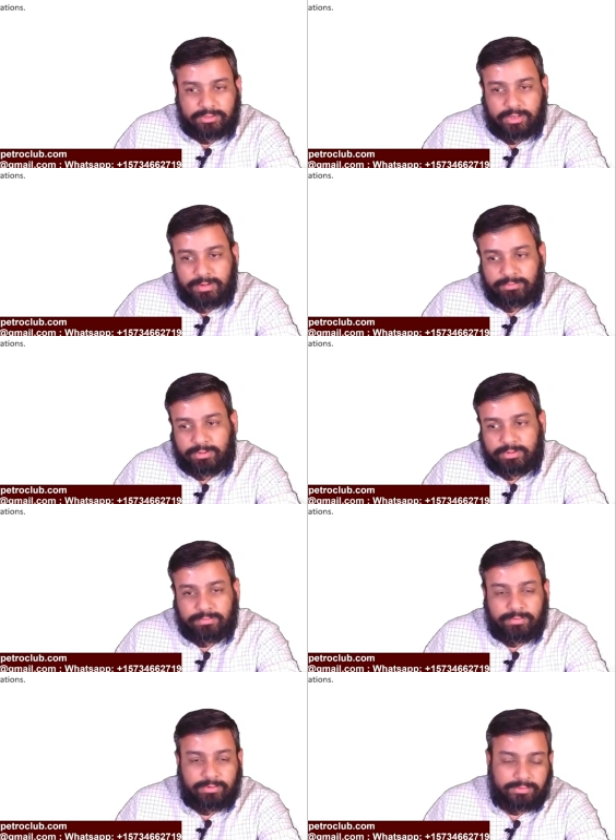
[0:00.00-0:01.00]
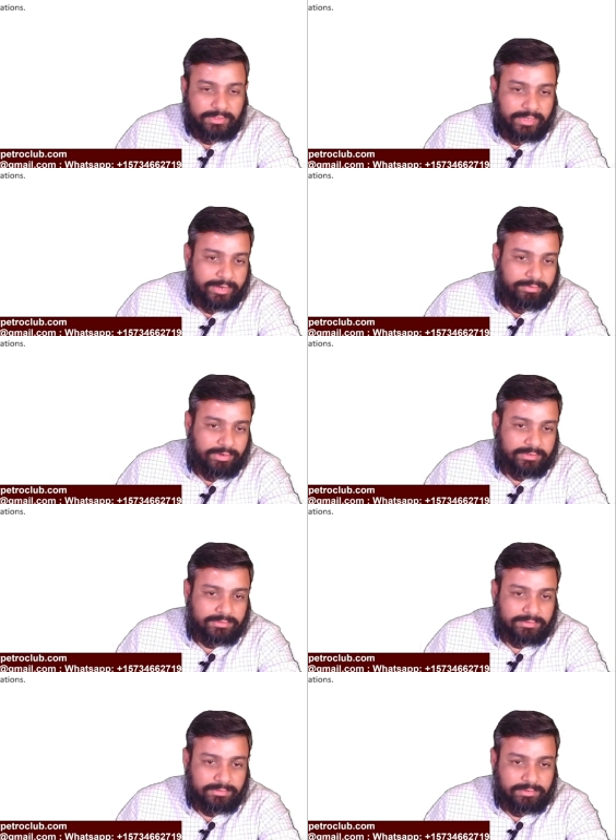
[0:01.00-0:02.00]
So I'm talking about the
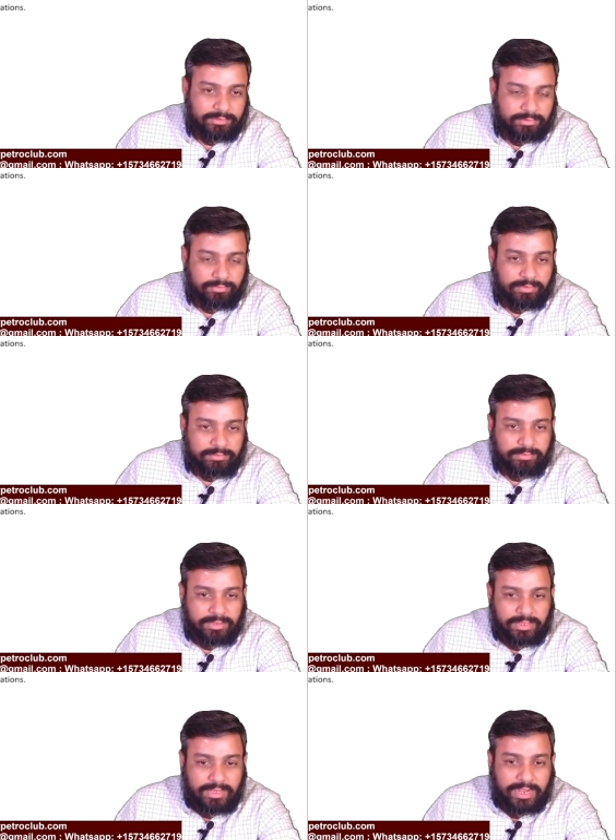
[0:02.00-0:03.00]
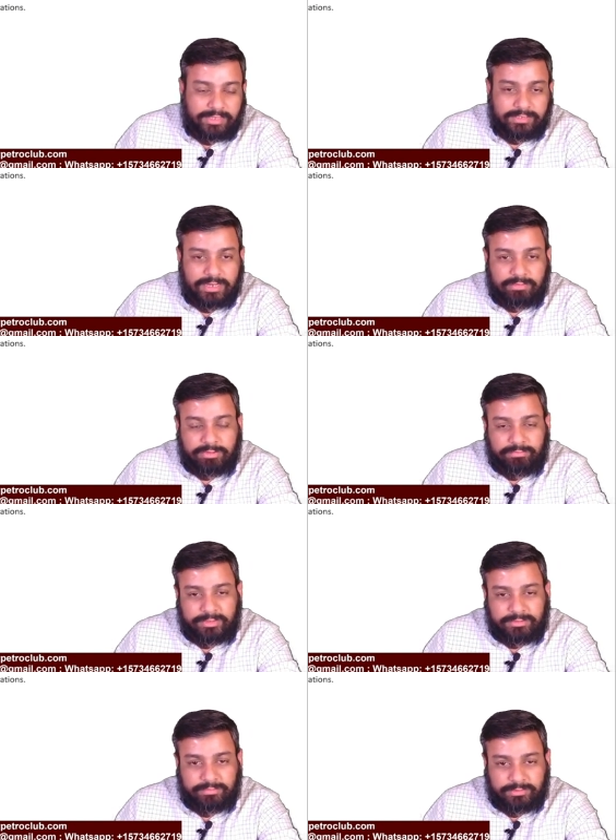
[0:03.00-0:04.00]
hydraulics and so on and the types of
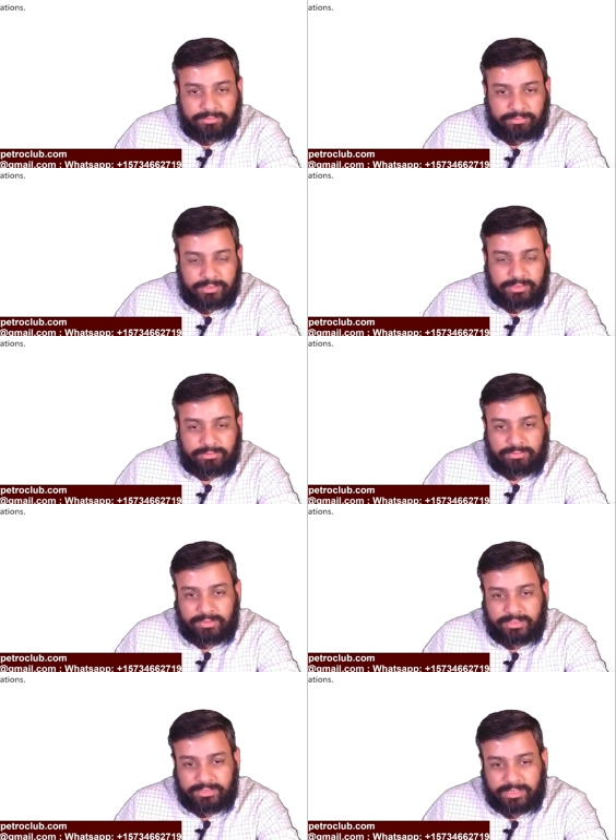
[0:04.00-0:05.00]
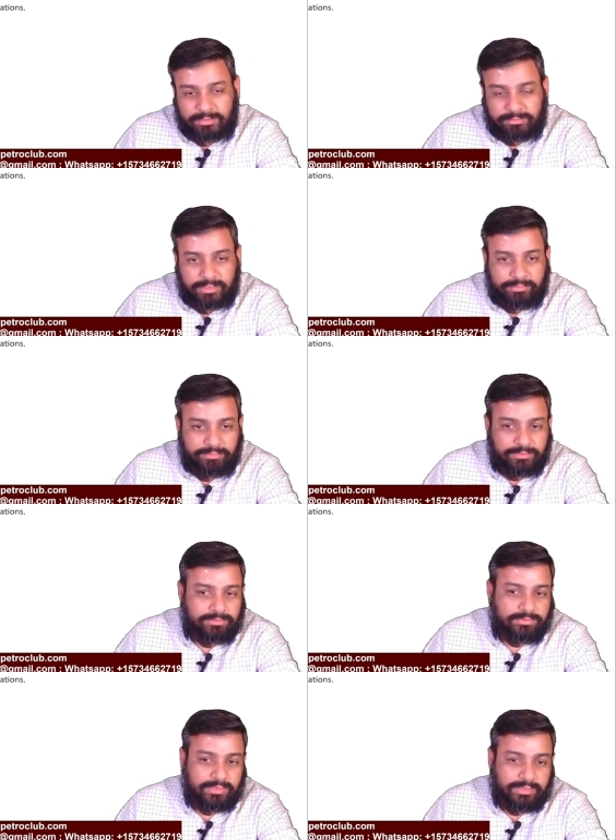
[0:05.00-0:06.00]
bits we use. There are so many types that we
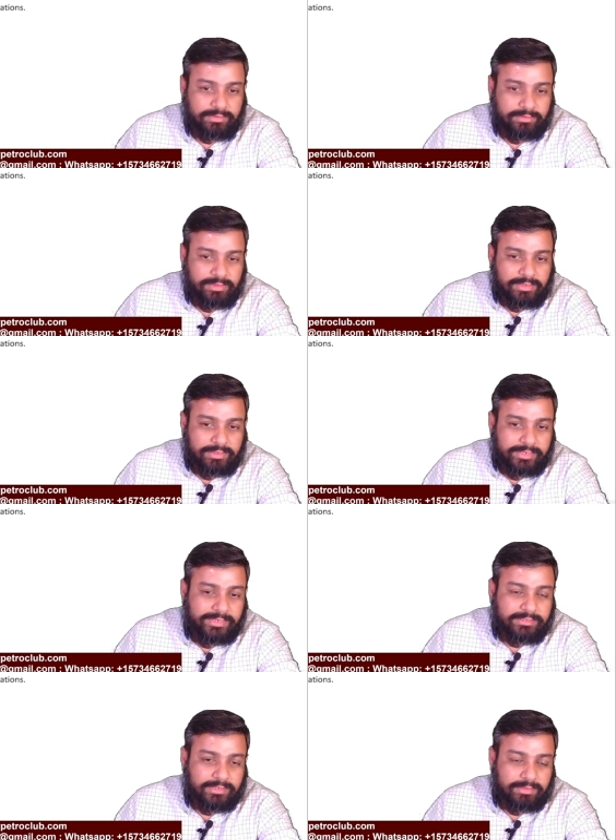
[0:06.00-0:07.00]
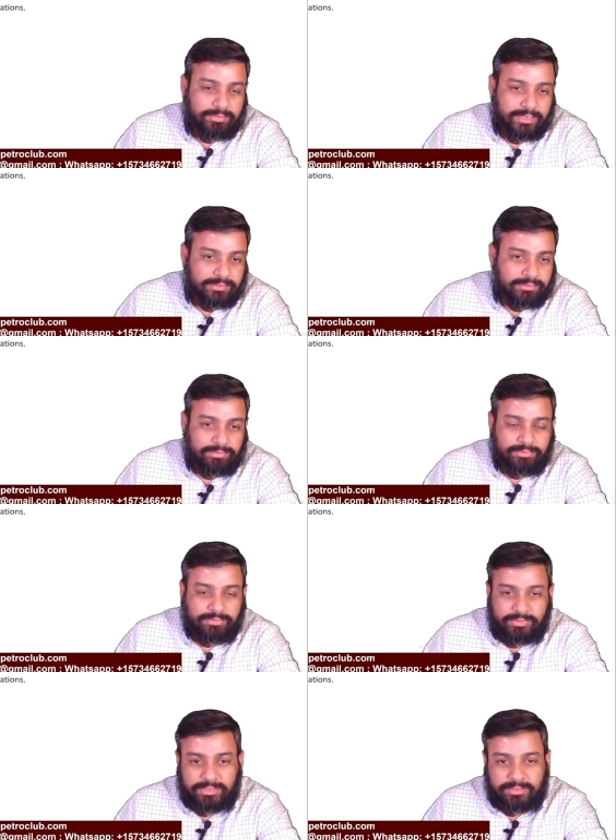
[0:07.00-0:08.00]
use and each depth has its own
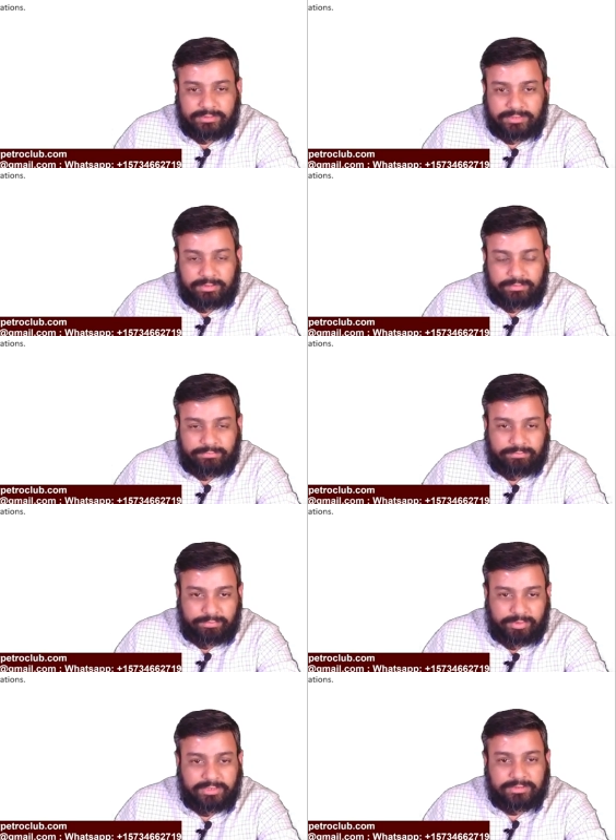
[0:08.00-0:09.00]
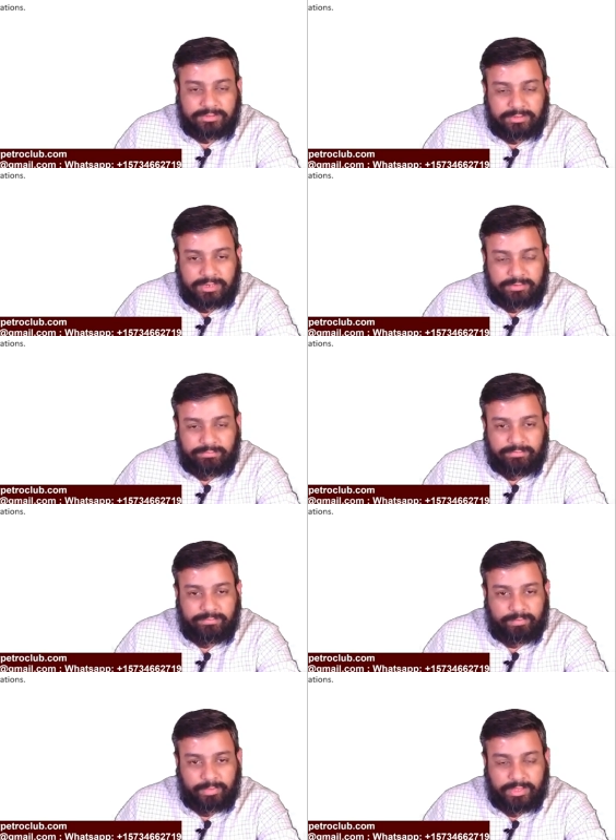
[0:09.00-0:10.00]
unique set of bits that
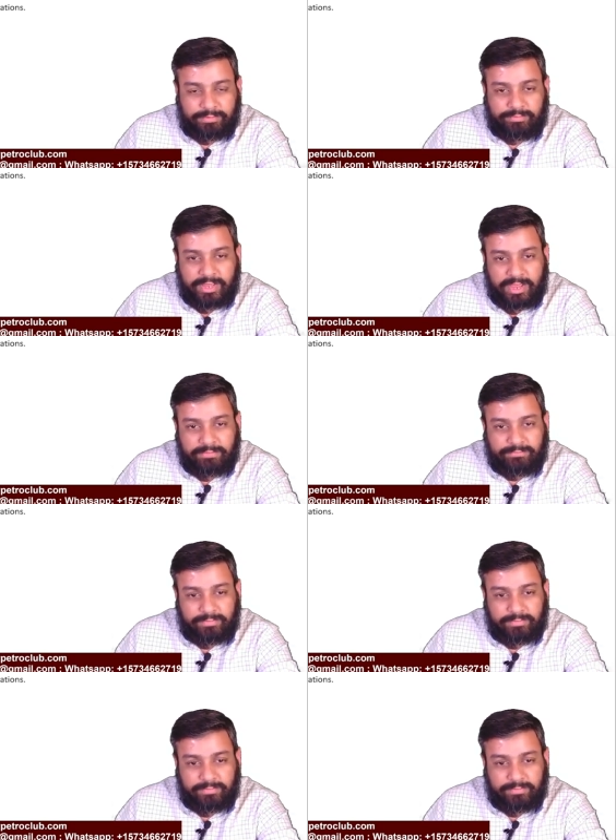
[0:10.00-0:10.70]
that we have.